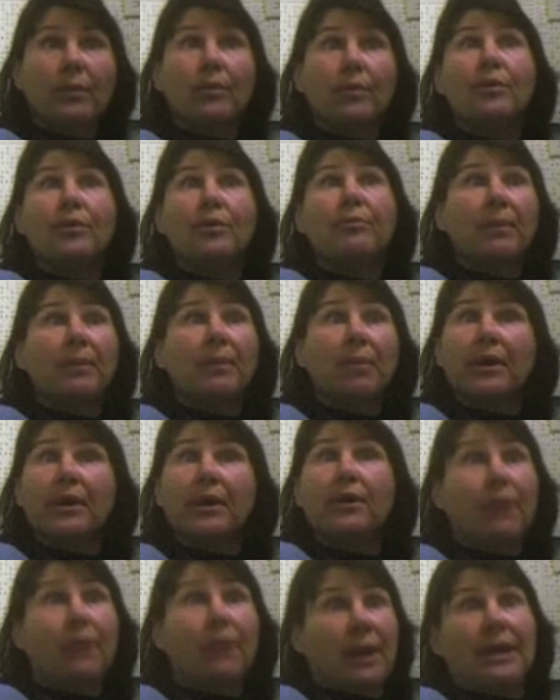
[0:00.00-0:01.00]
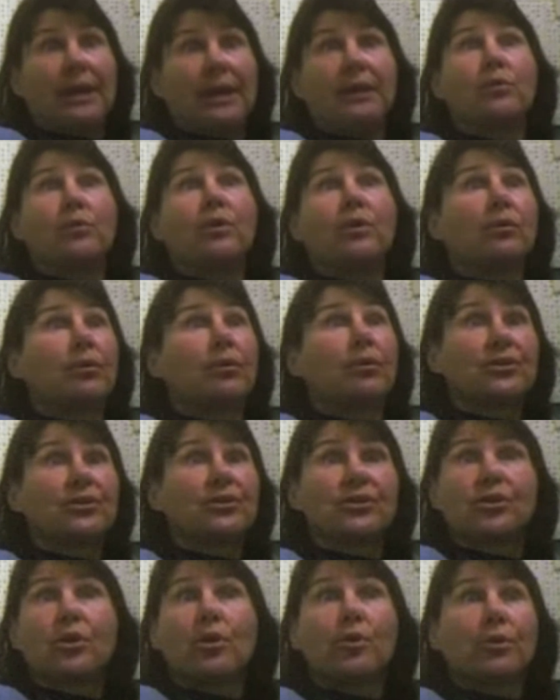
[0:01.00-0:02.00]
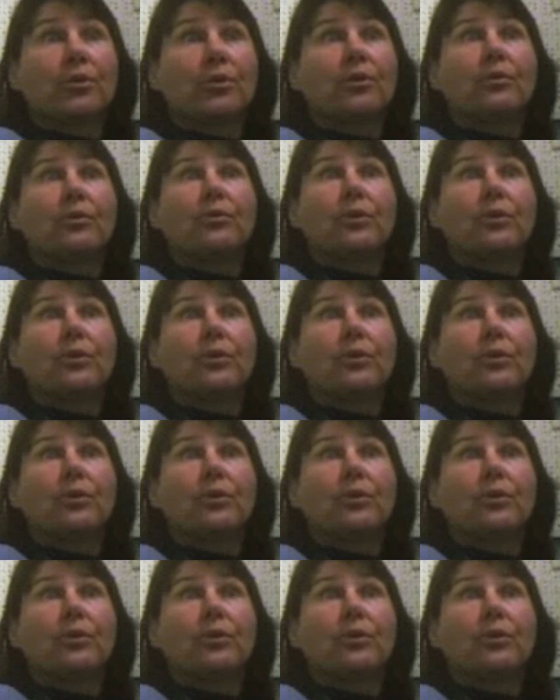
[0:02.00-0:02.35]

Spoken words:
with my buddy Greg. We're scuba.